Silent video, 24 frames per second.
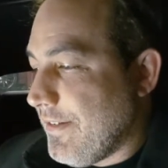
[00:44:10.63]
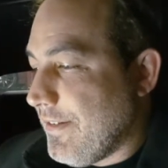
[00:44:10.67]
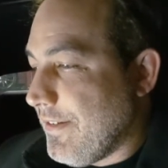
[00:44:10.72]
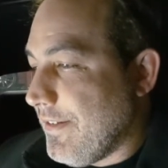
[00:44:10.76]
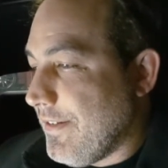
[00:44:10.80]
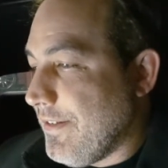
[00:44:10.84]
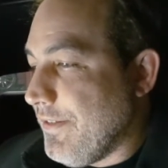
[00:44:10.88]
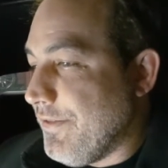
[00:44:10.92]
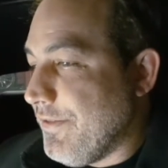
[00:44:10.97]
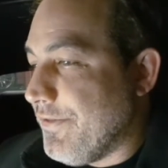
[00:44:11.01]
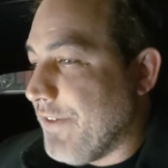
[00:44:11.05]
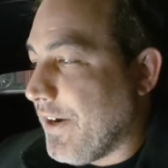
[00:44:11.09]

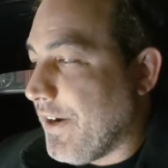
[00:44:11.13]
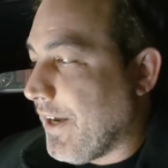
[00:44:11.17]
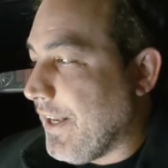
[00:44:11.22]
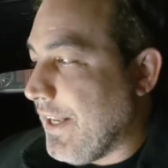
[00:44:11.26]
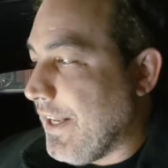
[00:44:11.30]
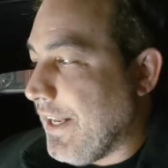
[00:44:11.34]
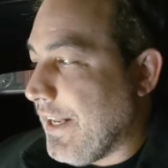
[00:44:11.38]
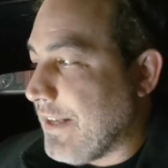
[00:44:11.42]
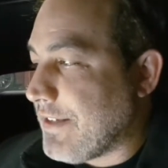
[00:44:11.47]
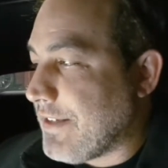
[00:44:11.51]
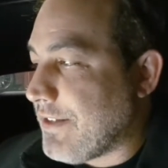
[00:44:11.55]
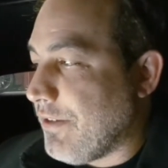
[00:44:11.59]
You fucking
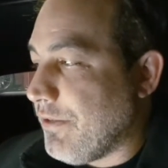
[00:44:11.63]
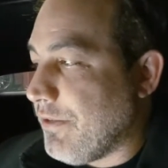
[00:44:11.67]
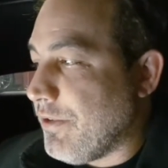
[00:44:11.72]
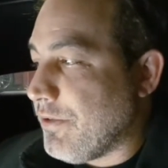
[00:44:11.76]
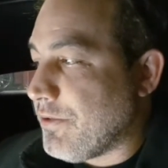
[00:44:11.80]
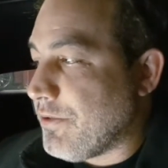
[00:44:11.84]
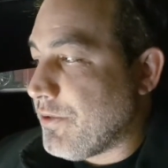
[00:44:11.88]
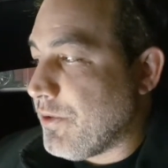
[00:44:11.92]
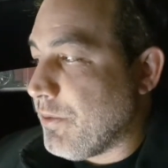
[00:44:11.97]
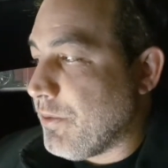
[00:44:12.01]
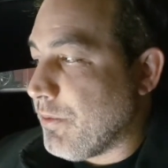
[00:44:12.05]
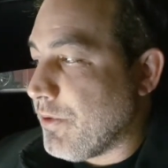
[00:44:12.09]
idiots don't know
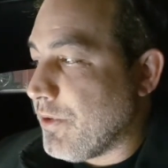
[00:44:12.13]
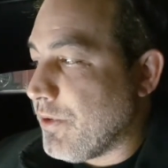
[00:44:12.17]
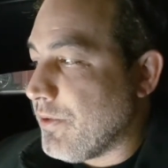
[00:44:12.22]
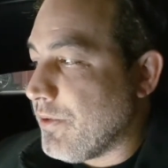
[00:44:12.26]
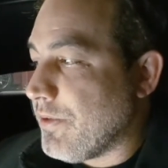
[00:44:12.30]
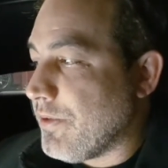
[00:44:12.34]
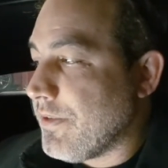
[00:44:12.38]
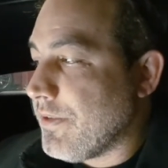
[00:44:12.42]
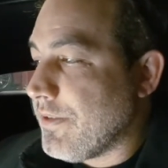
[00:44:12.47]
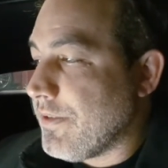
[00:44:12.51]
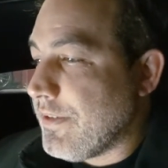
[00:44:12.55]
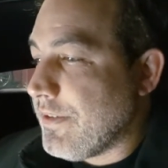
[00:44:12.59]
Subaru.
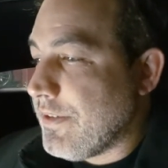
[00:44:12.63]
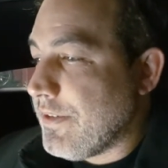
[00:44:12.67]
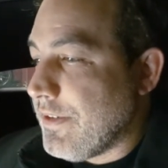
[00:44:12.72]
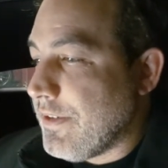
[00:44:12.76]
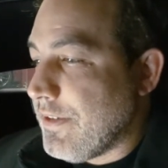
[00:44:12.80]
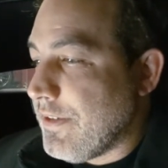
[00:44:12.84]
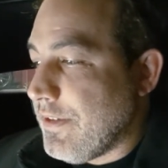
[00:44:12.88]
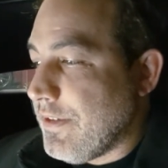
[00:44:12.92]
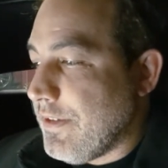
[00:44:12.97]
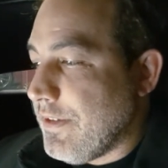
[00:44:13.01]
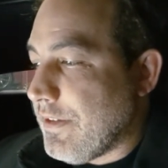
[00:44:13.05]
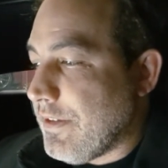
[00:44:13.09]

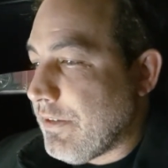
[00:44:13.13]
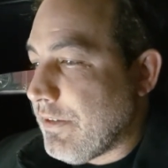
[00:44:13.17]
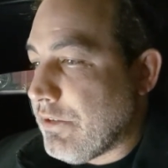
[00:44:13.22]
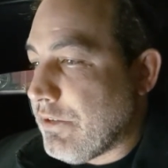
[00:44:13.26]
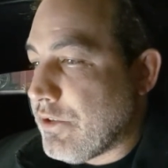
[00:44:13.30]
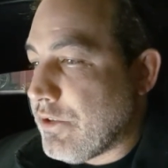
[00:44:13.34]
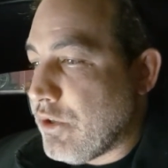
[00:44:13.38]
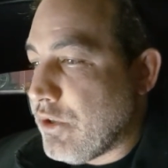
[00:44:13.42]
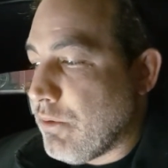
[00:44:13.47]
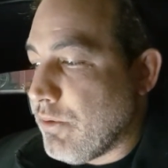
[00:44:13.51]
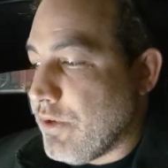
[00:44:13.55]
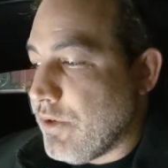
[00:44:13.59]
The only
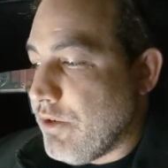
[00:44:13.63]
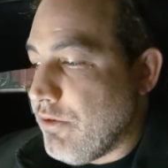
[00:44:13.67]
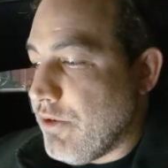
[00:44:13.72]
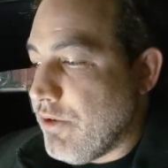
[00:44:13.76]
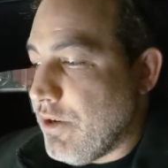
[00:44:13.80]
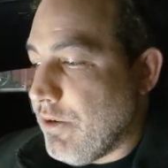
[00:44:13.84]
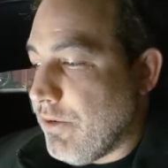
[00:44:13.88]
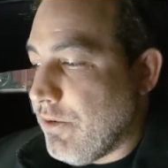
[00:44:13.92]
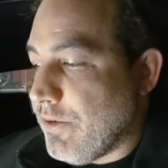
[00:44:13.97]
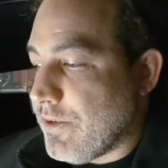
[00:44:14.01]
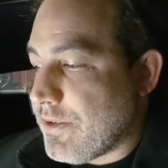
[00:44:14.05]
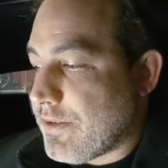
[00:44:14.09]
Subaru you
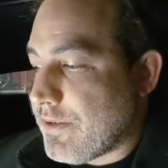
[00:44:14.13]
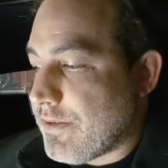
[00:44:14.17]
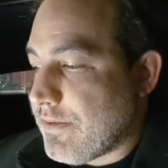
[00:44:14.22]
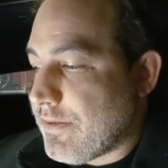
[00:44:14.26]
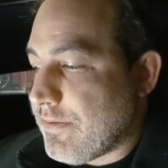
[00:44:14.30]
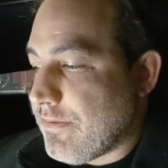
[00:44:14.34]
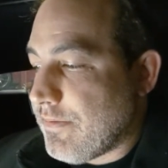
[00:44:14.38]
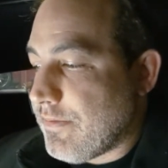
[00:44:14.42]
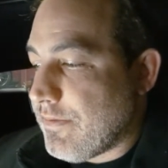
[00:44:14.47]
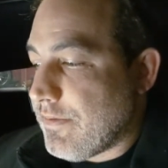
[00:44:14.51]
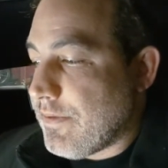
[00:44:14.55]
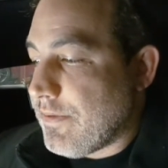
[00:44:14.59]
know is
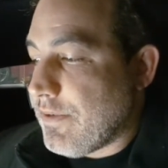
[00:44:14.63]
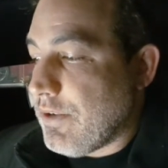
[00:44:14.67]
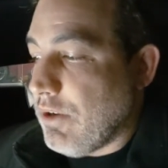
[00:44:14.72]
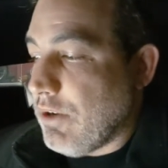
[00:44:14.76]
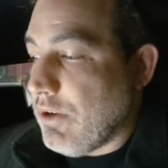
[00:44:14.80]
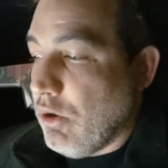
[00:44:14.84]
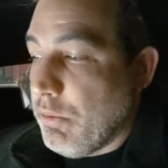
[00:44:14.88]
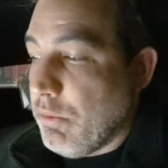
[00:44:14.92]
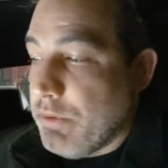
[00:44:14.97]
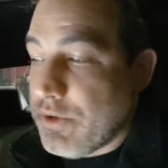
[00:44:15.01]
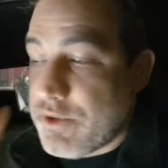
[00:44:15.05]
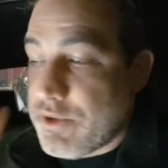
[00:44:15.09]

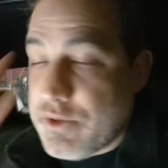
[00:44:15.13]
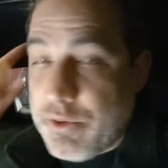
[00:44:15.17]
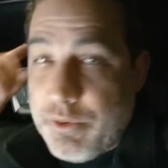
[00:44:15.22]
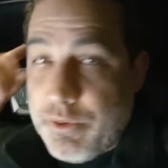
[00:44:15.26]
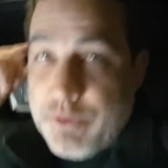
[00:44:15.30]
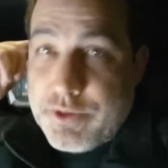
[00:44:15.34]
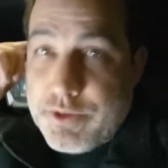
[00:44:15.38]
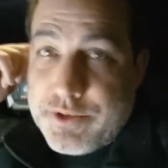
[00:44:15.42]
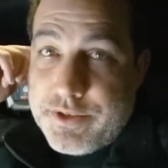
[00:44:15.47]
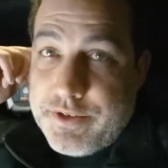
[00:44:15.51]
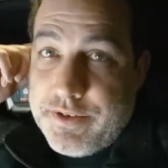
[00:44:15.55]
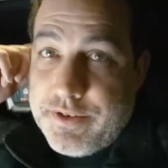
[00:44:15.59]
open
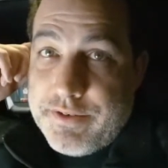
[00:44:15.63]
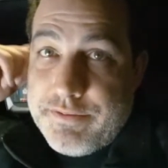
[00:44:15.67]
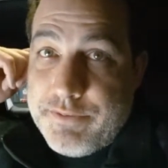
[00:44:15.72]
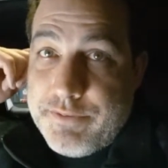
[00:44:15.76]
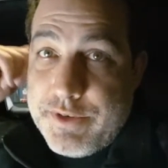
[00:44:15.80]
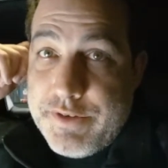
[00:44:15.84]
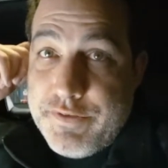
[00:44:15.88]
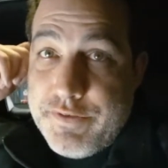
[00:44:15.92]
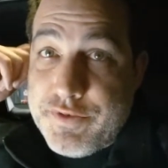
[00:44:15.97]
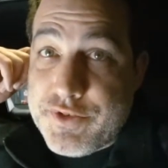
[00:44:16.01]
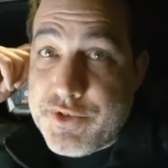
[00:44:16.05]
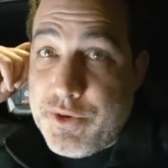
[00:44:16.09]
source or what
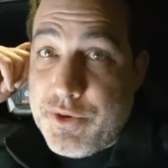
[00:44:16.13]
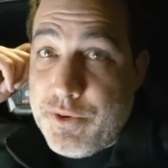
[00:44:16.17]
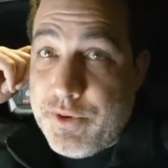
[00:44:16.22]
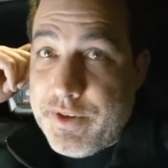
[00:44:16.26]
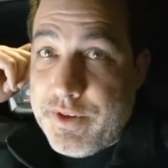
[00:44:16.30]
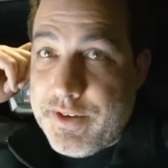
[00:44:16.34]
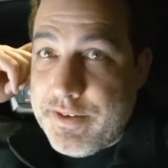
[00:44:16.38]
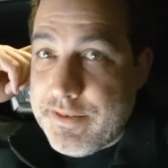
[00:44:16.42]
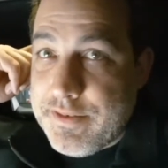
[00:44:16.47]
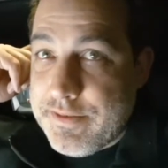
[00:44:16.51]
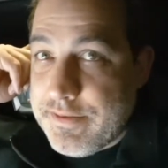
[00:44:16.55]
you've stolen.